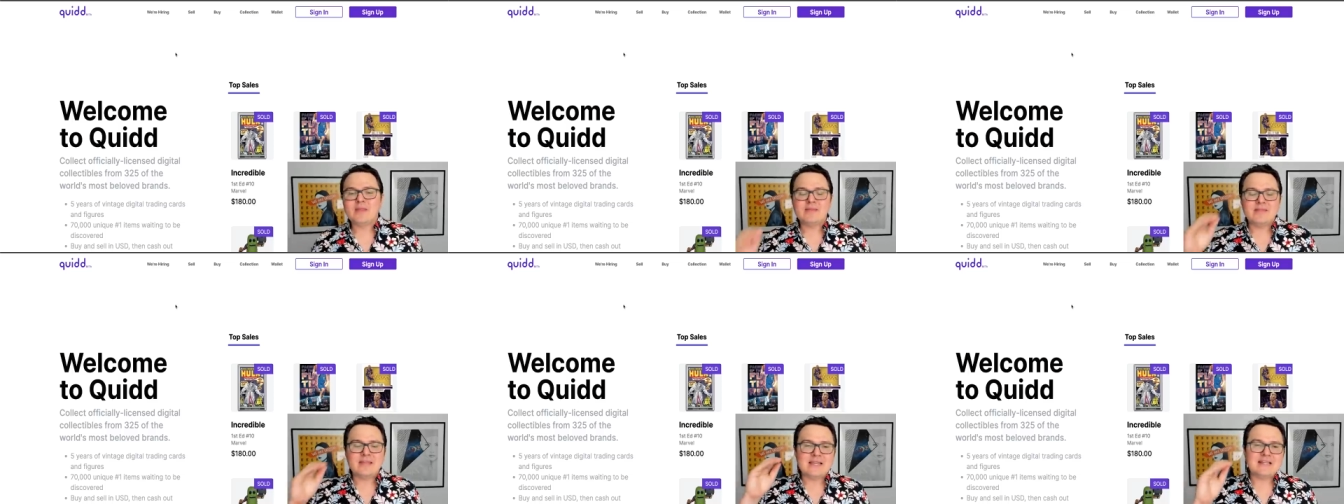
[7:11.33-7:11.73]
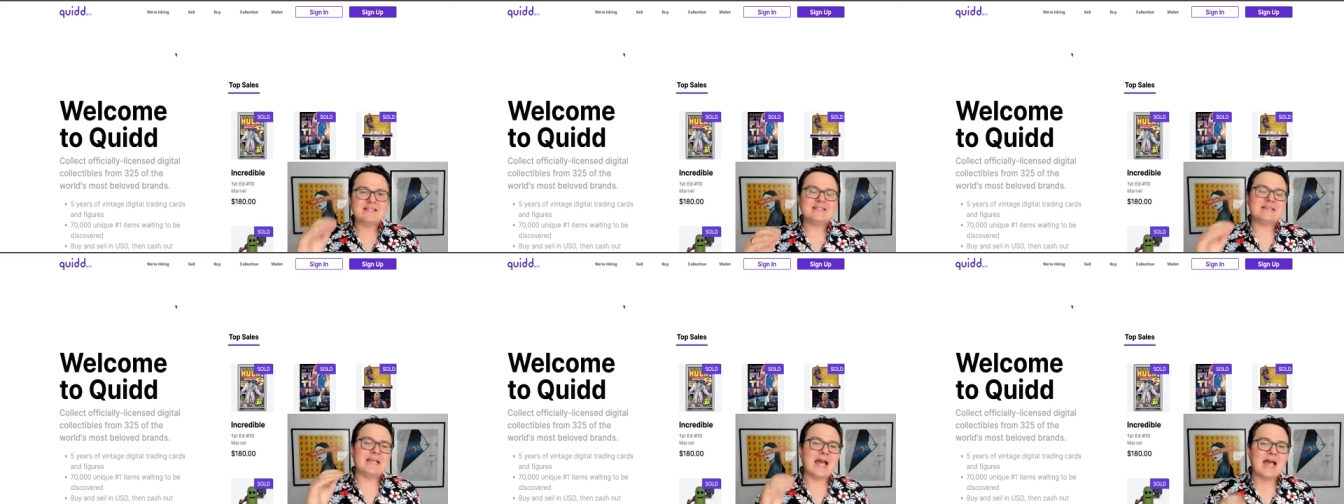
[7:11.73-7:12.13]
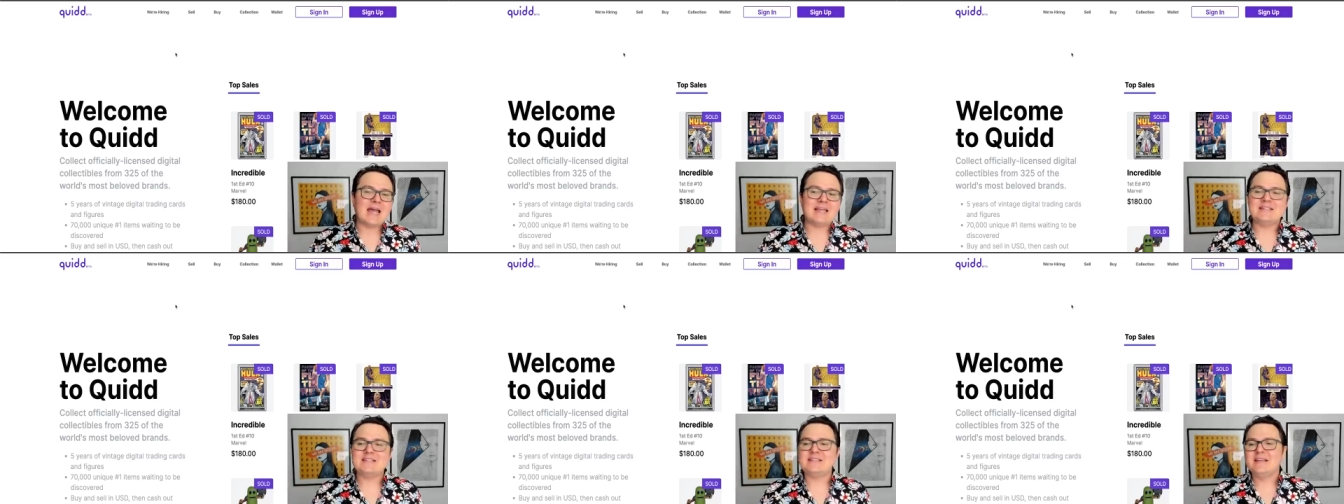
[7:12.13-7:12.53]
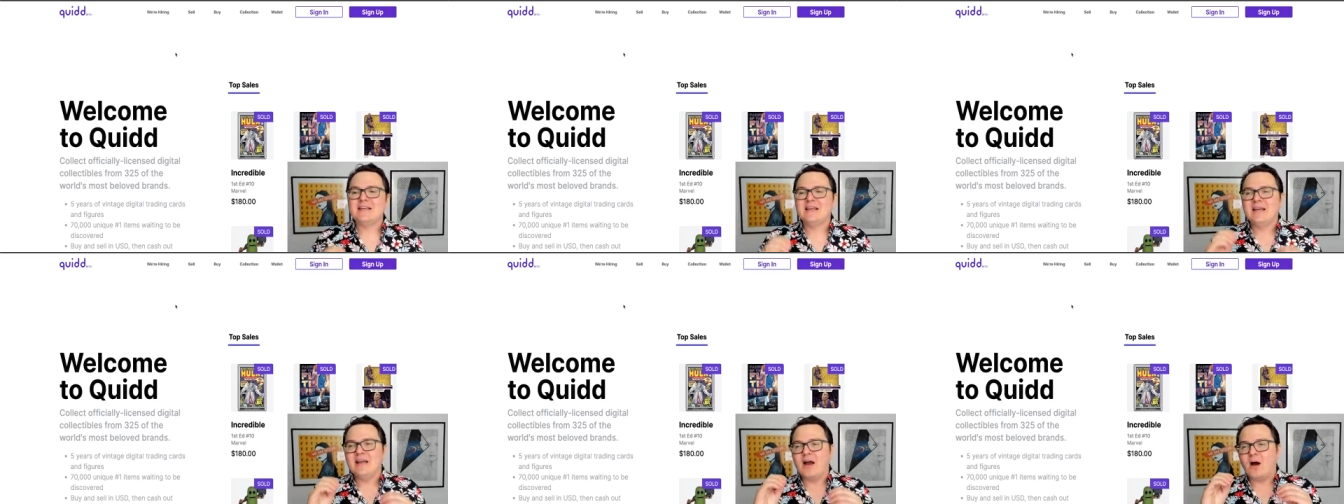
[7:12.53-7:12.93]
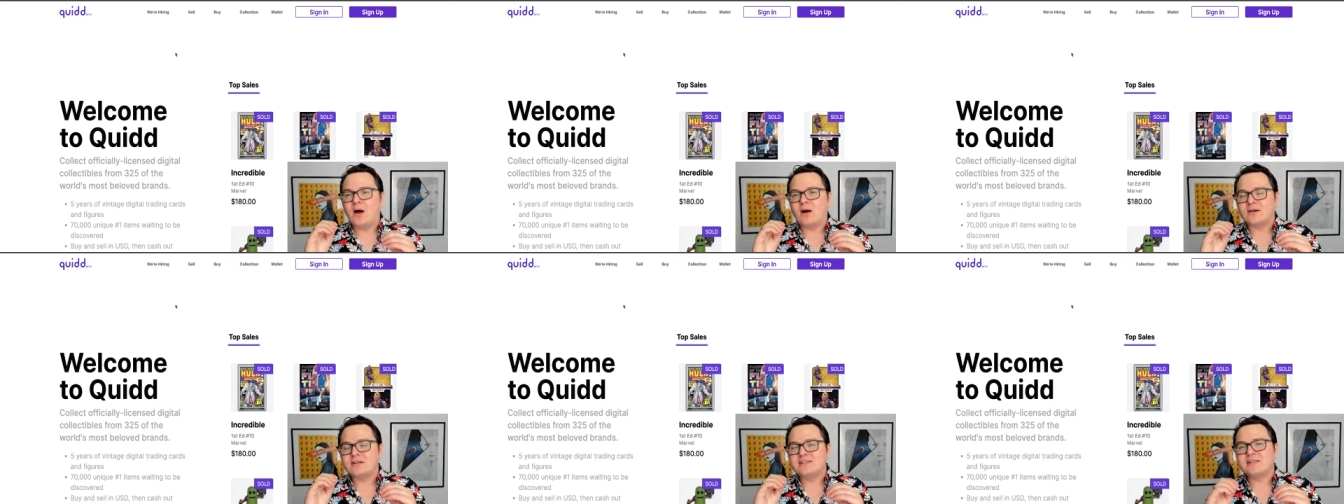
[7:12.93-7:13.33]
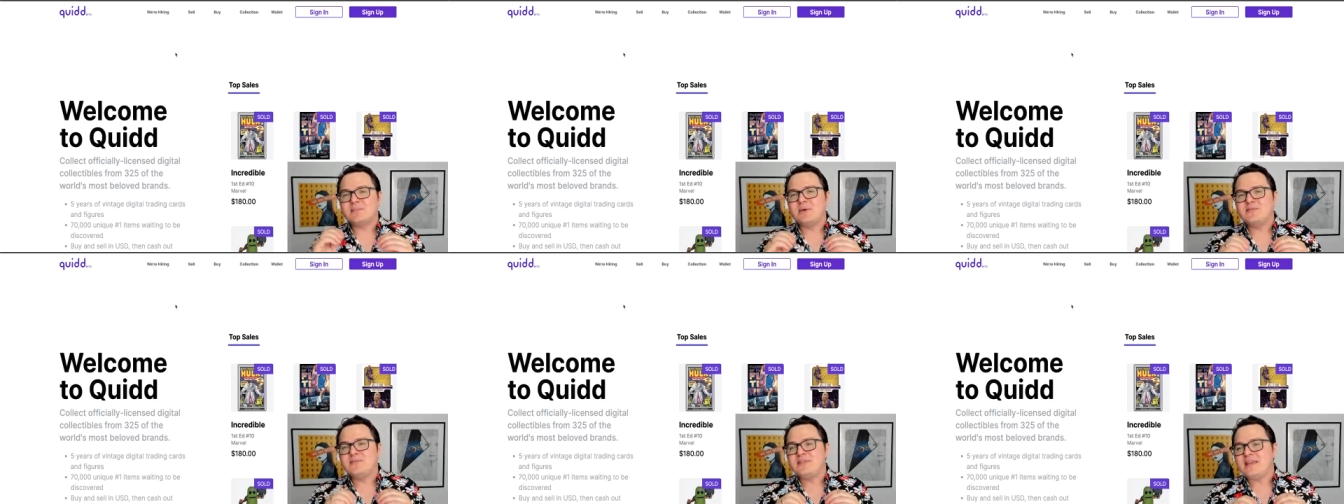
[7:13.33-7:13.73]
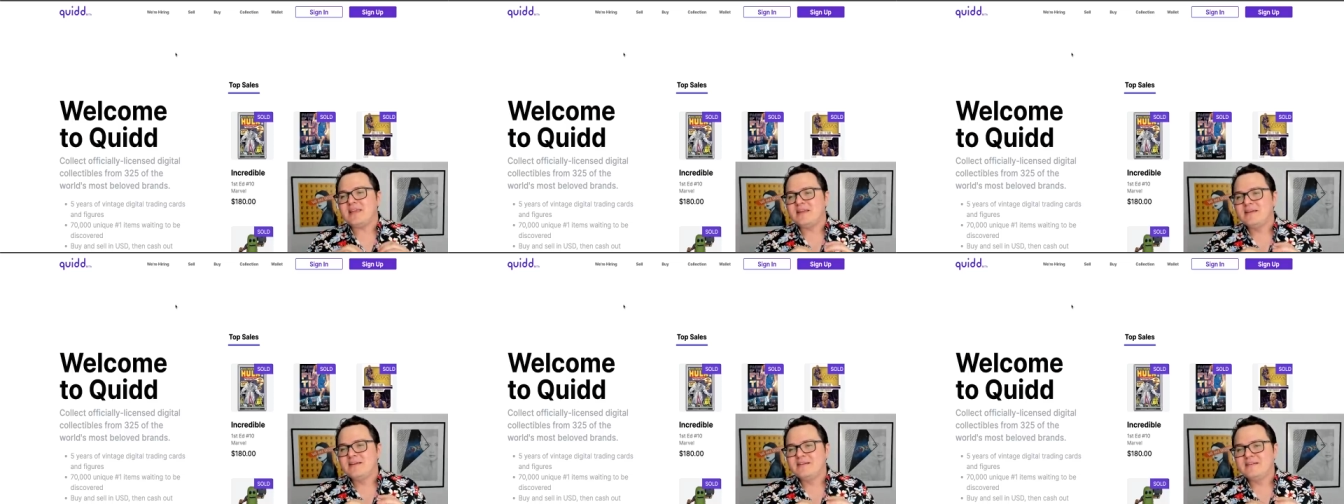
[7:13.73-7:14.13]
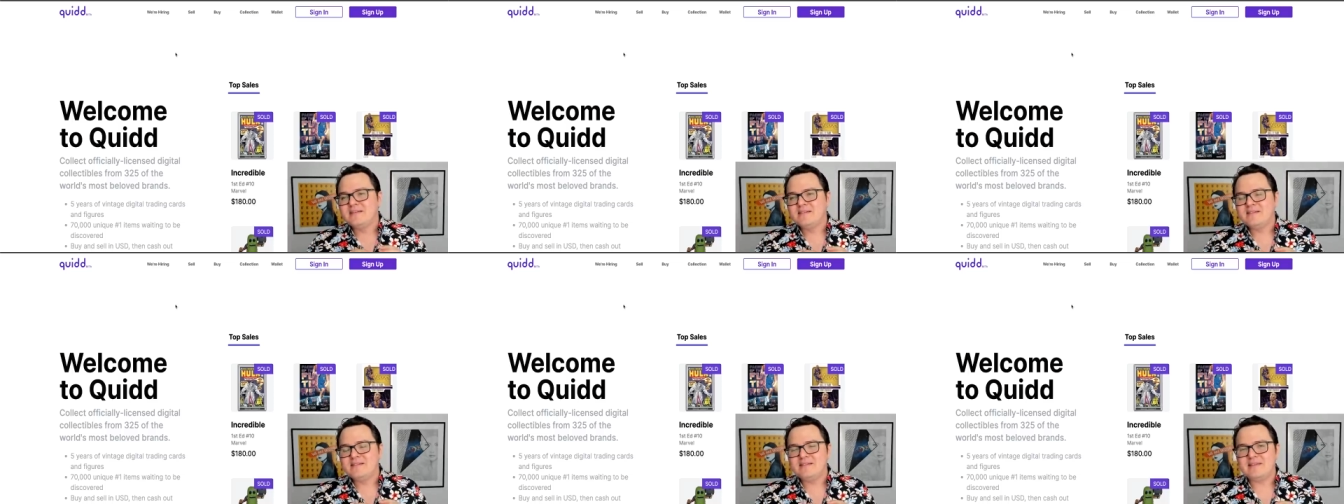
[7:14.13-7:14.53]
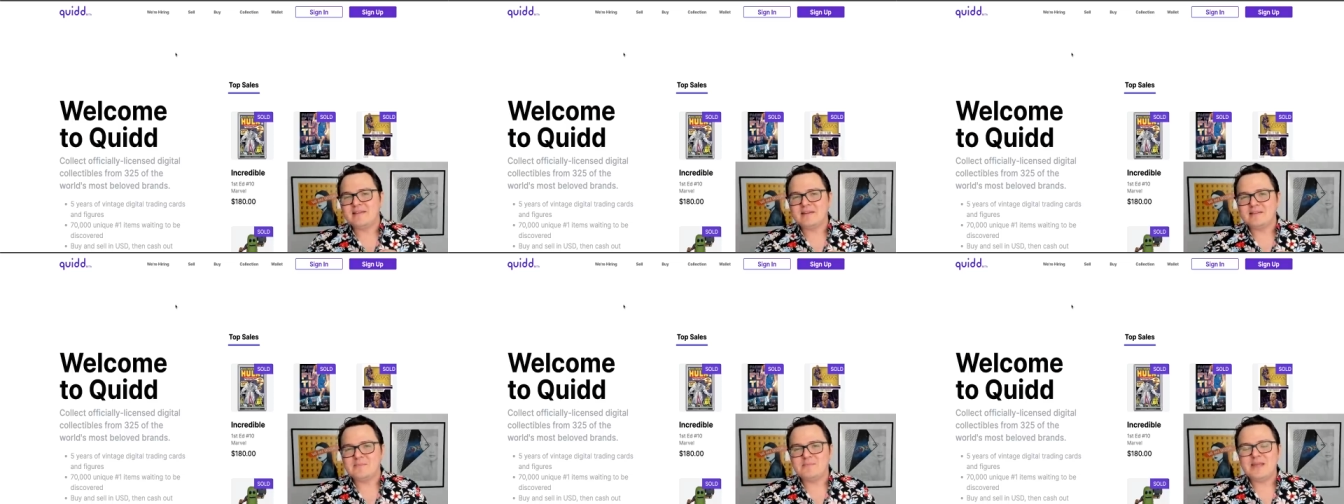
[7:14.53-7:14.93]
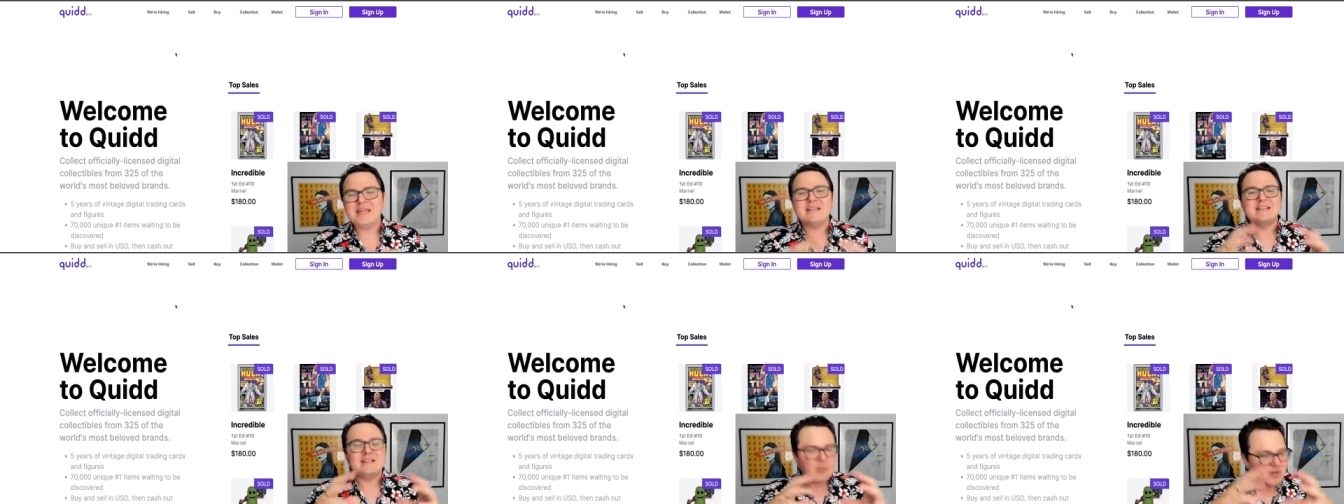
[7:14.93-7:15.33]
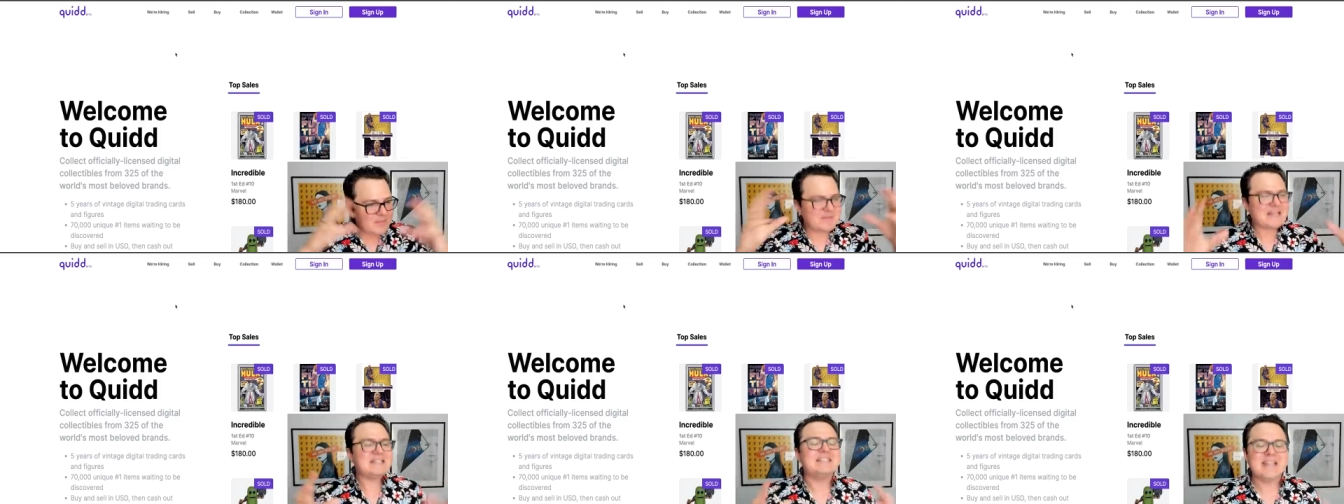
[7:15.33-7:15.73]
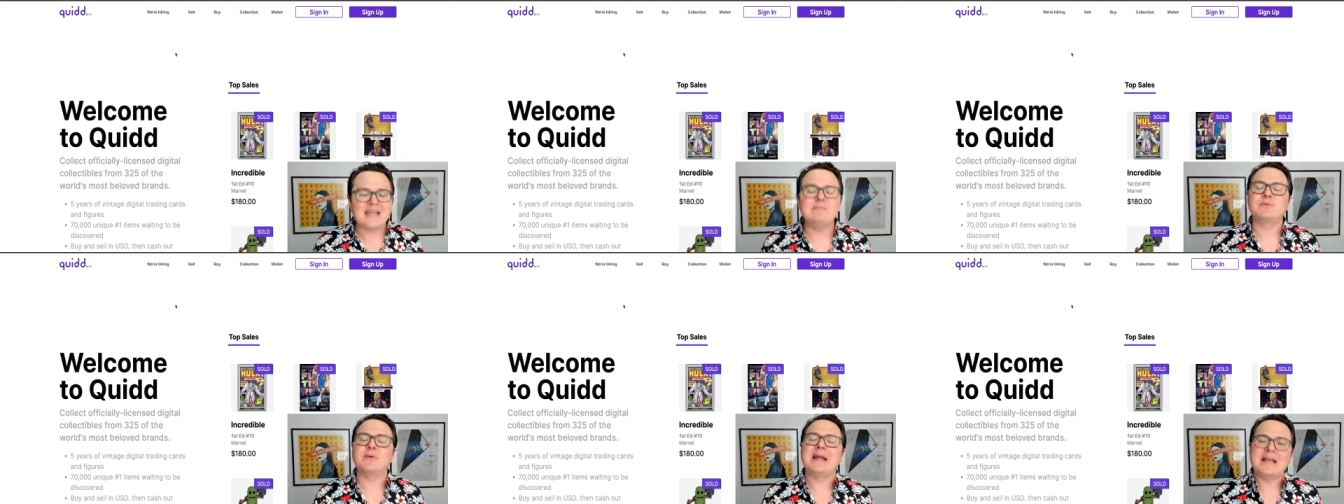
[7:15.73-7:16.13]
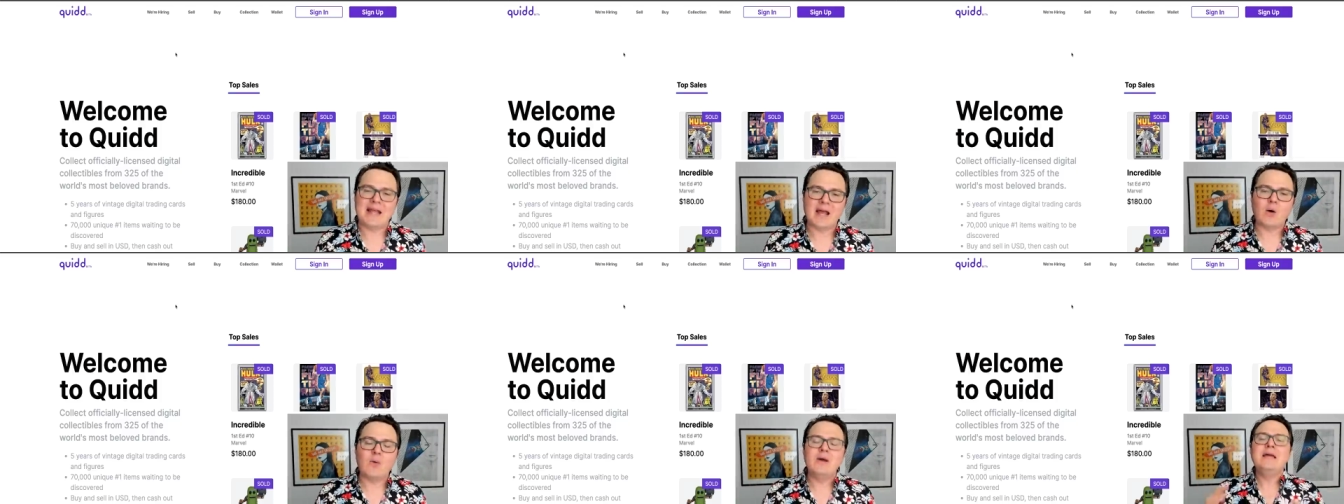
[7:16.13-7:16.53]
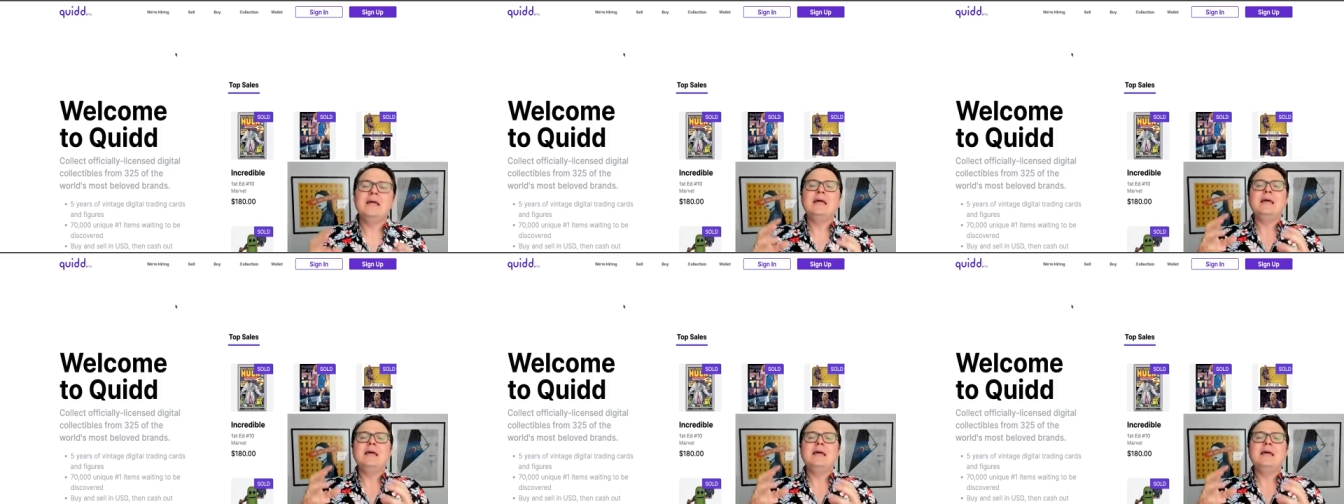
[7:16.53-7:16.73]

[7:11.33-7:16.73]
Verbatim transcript: these guys are some of the the, the biggest one of the biggest names right now